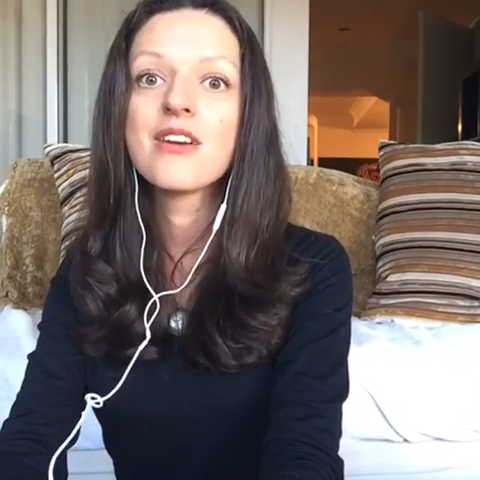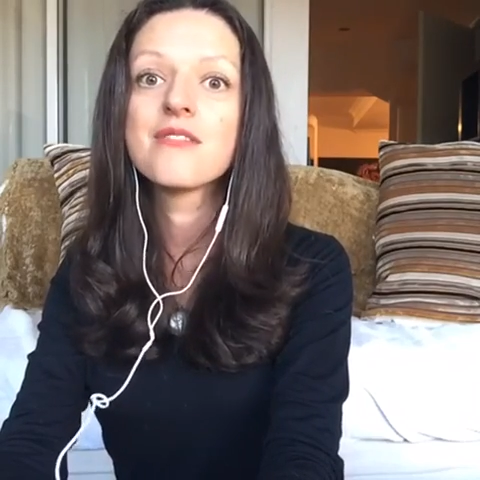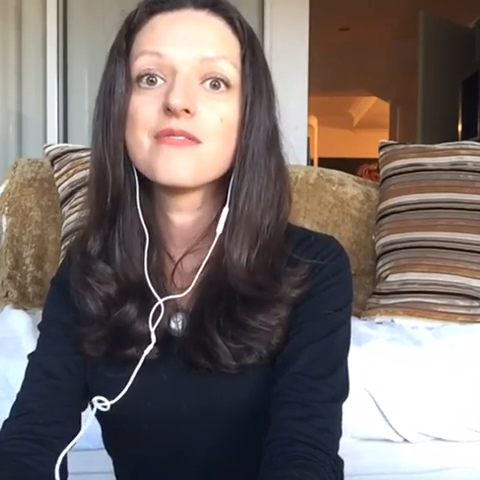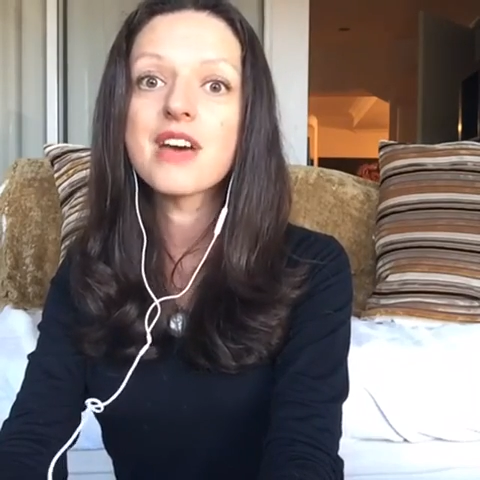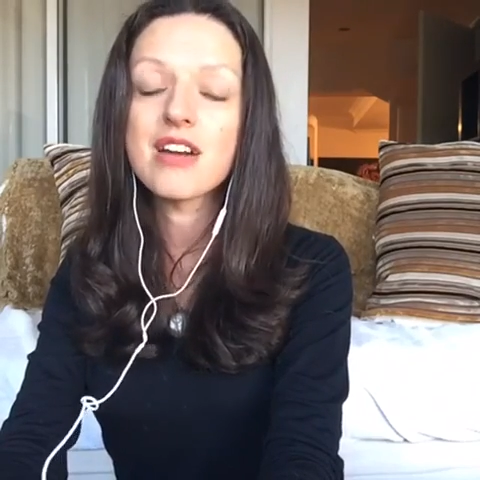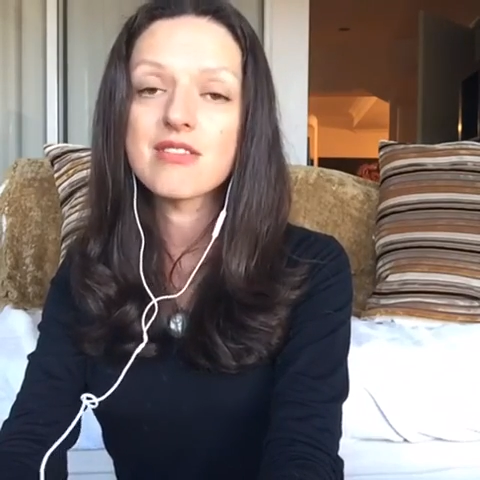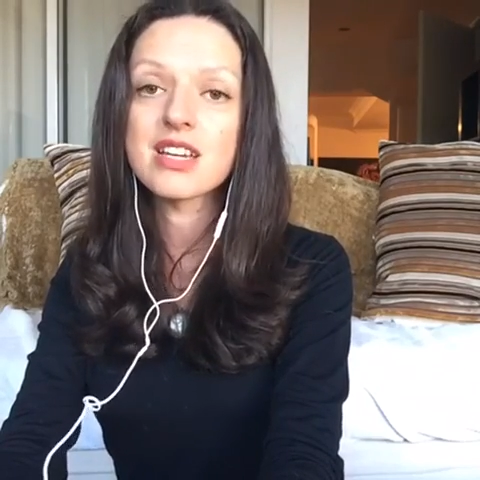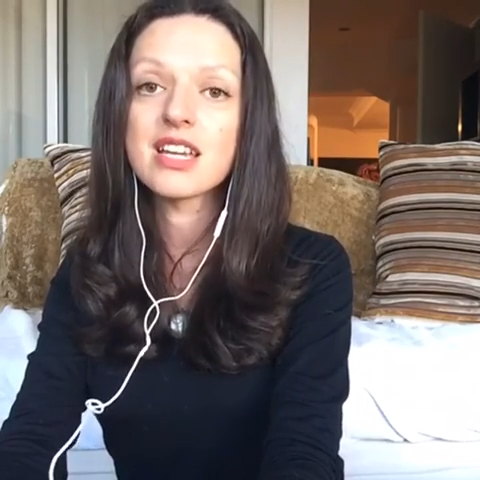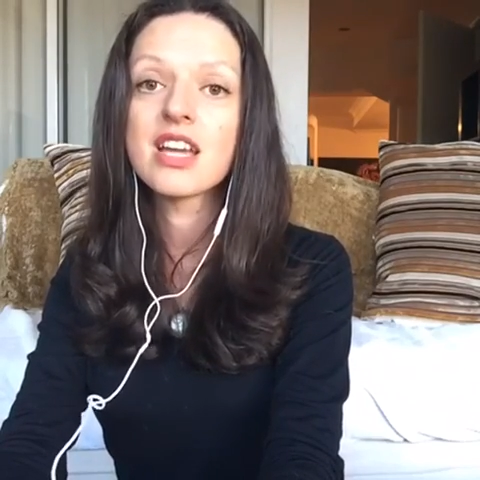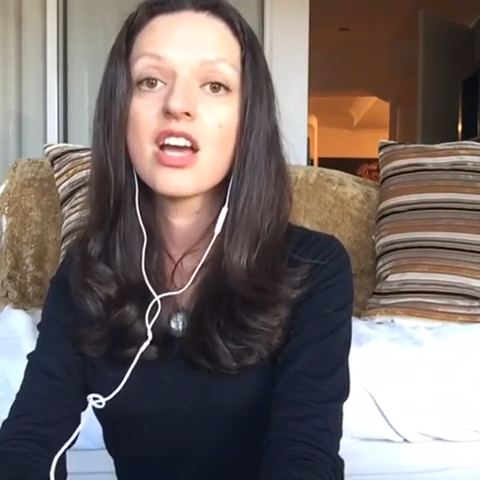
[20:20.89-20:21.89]

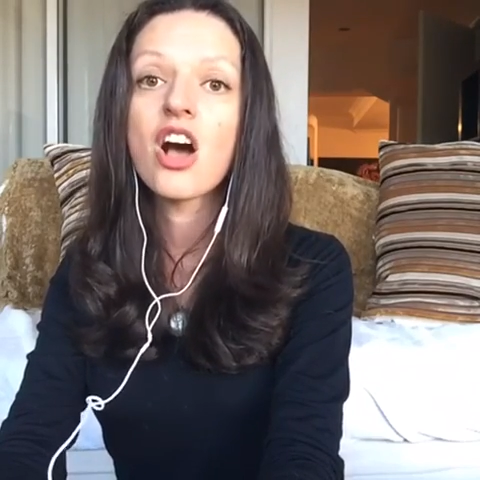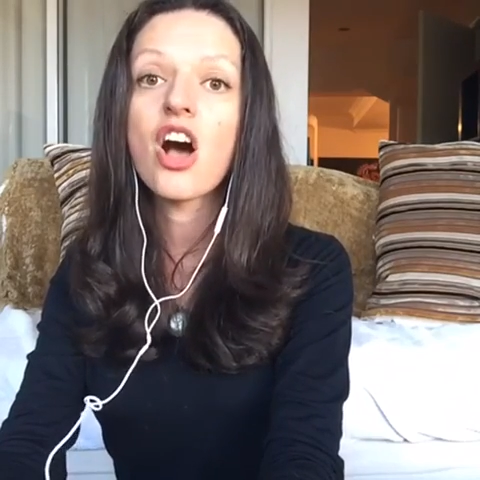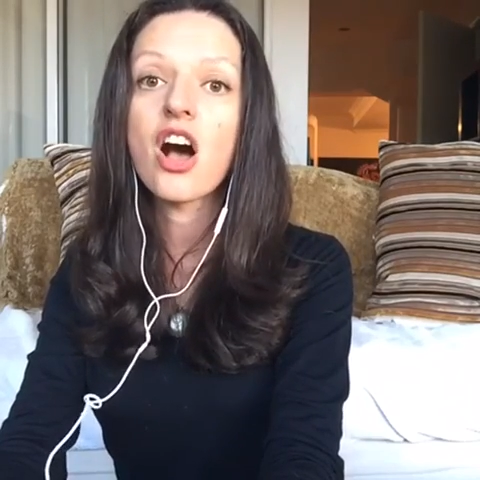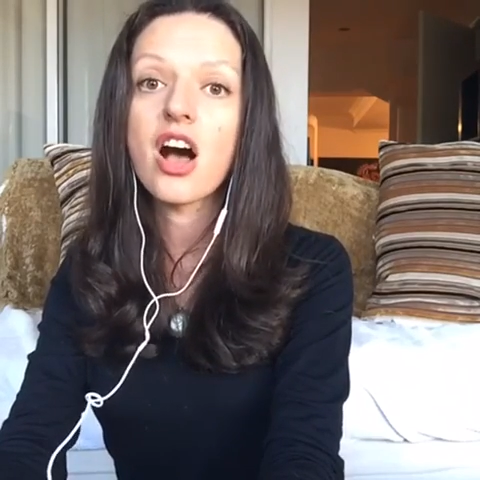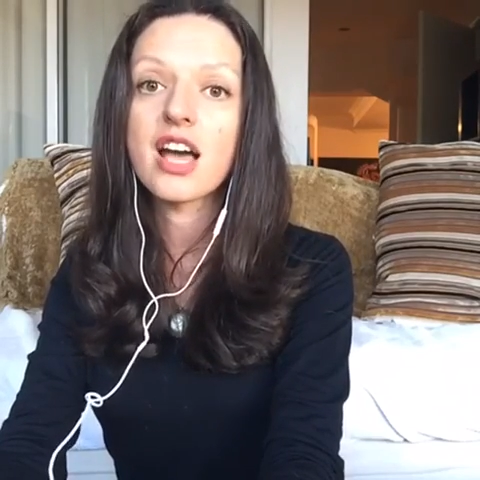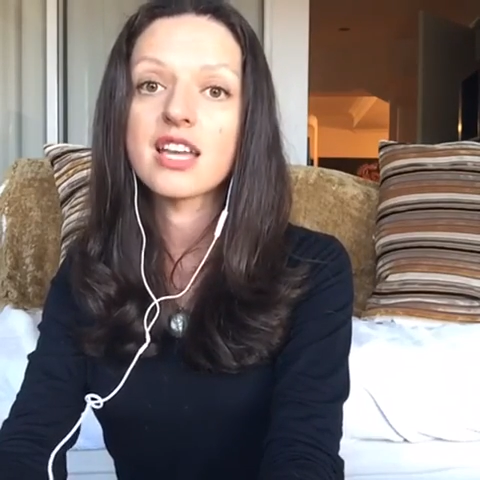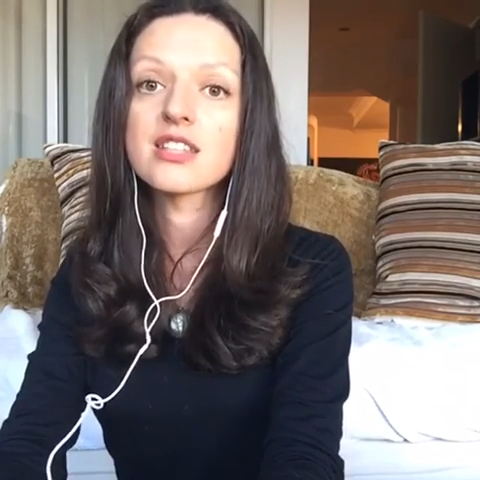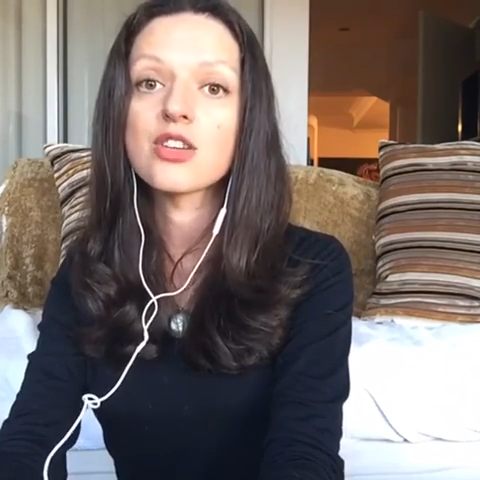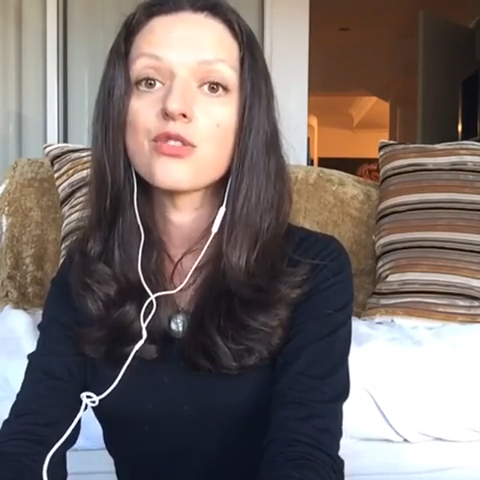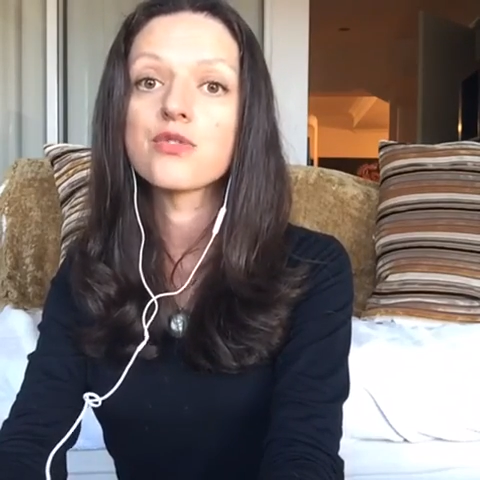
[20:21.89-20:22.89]
very high in
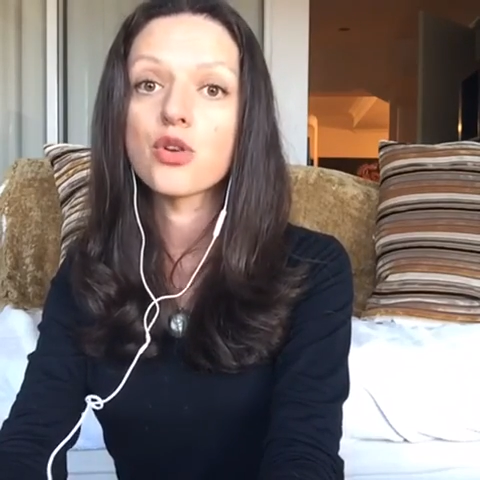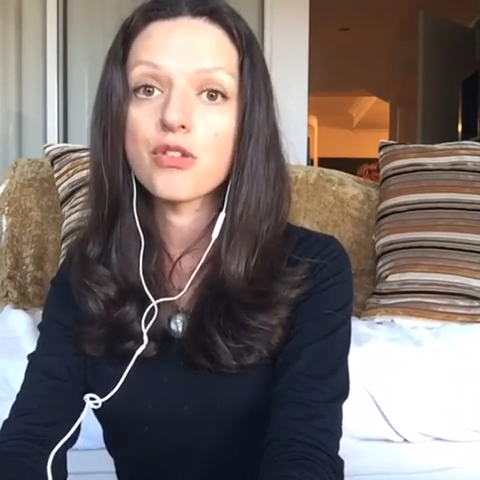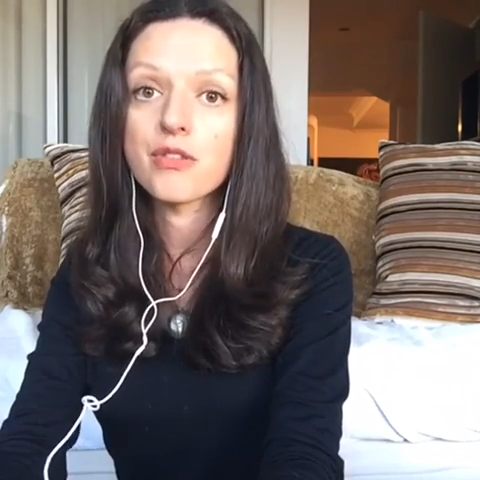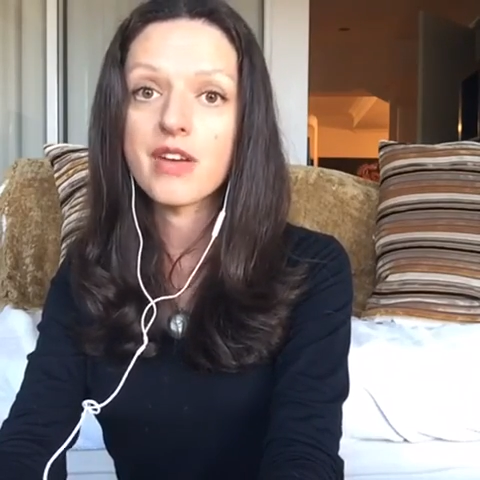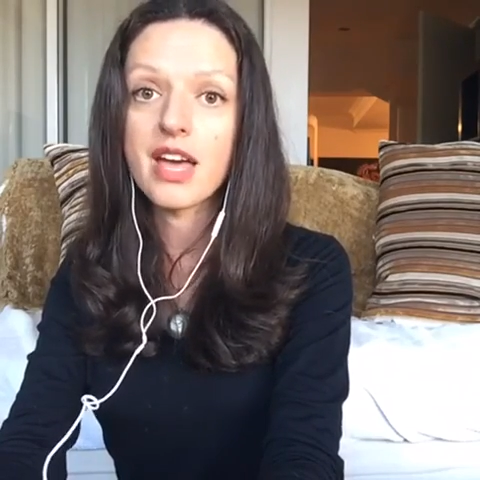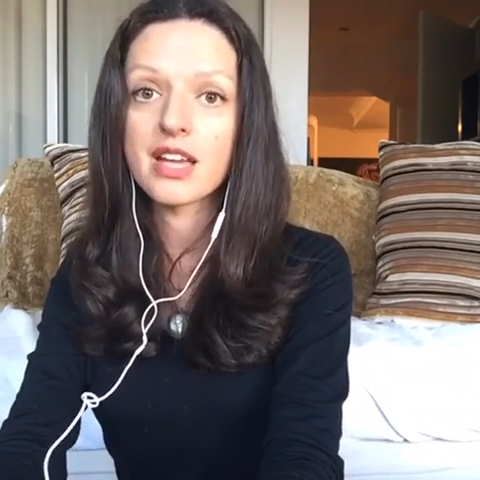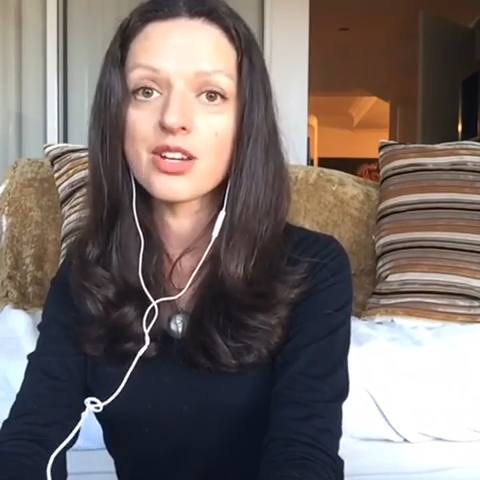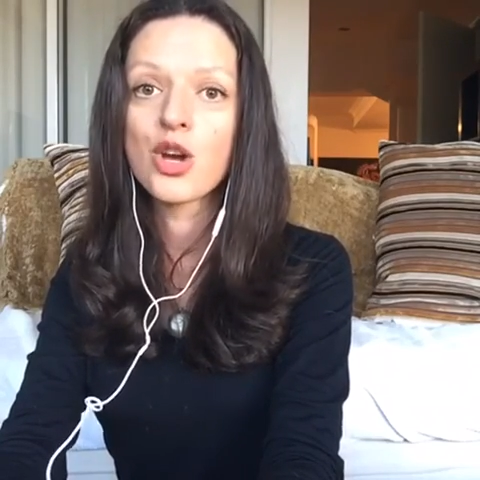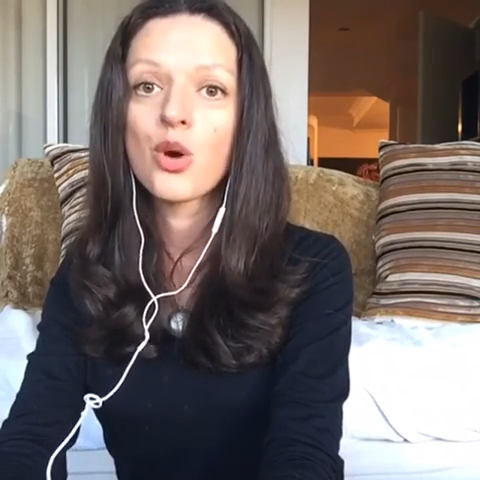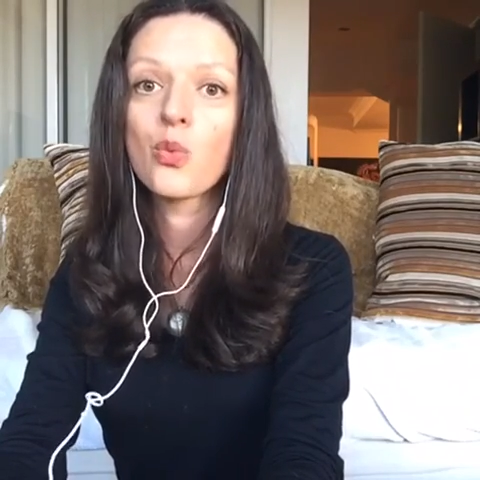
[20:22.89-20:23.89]
sulforaphane,
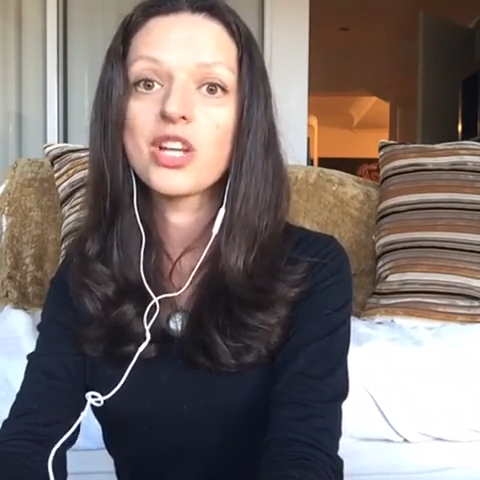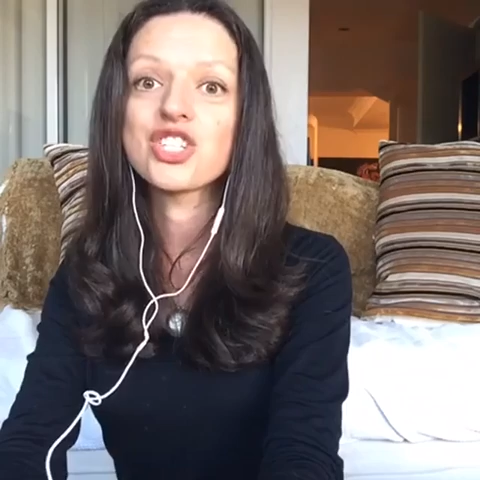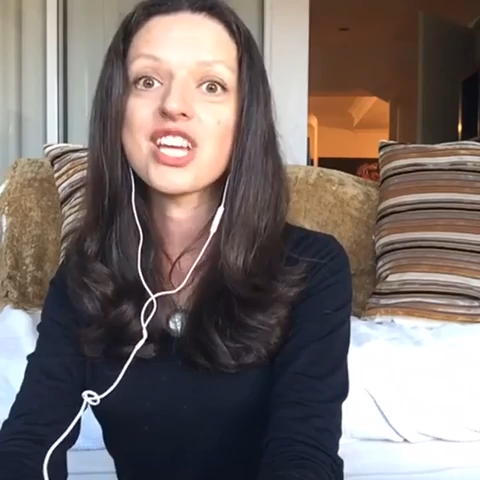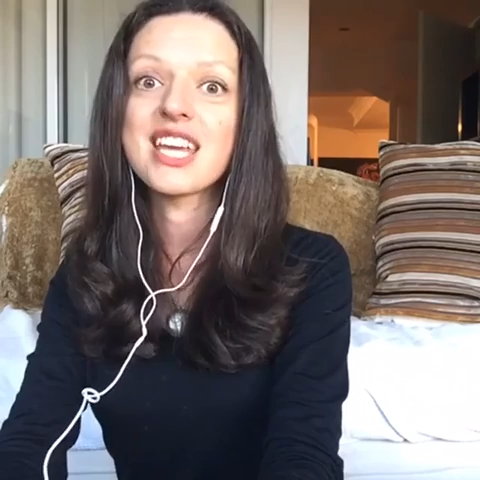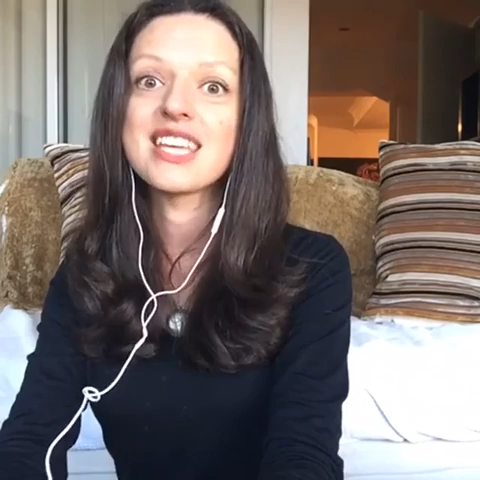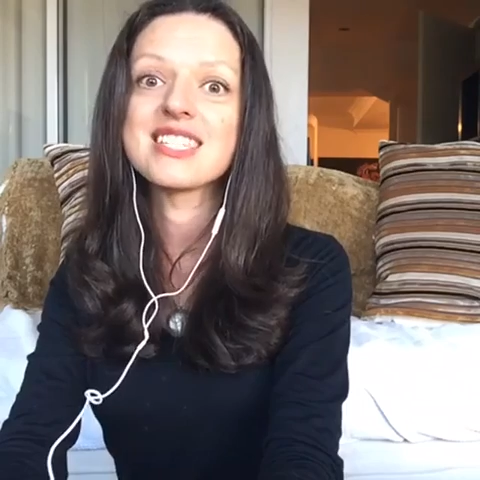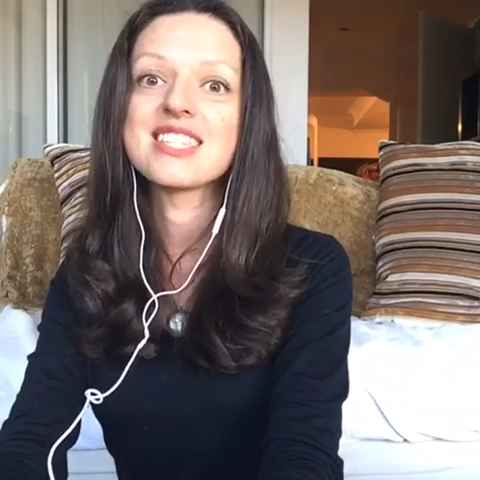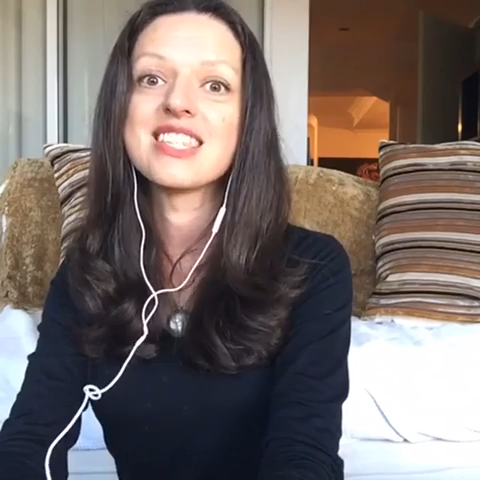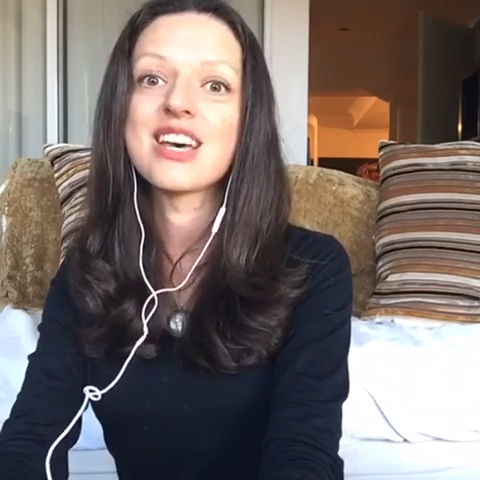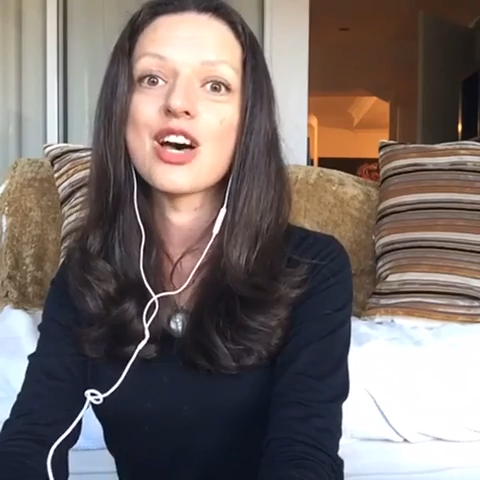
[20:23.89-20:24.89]
which is
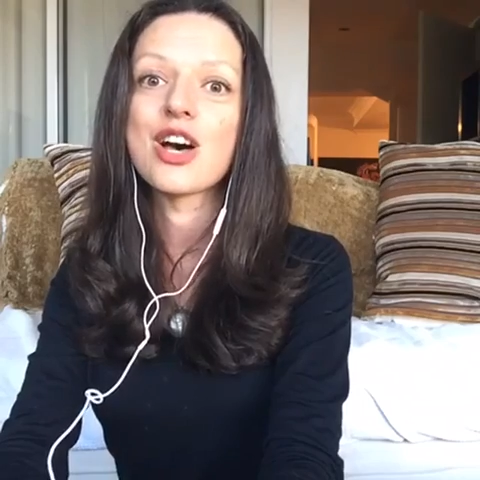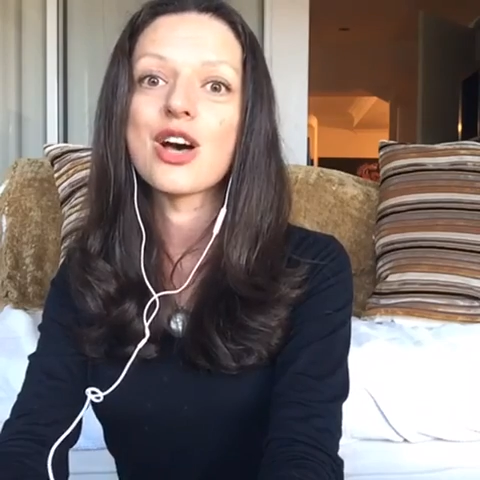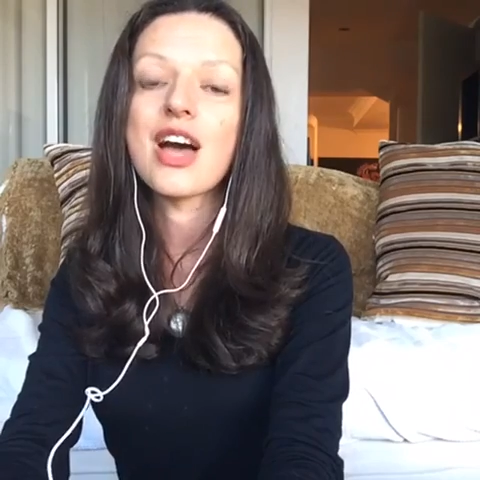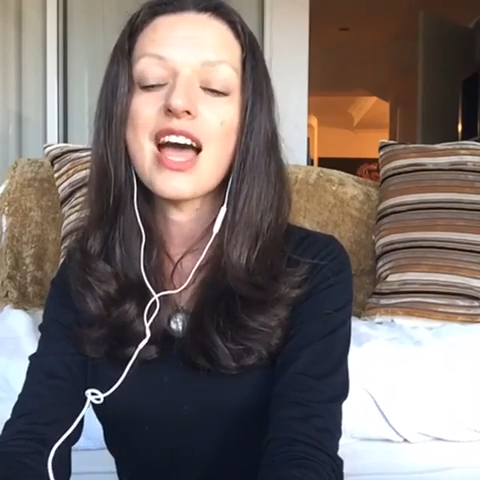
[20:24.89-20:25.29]
the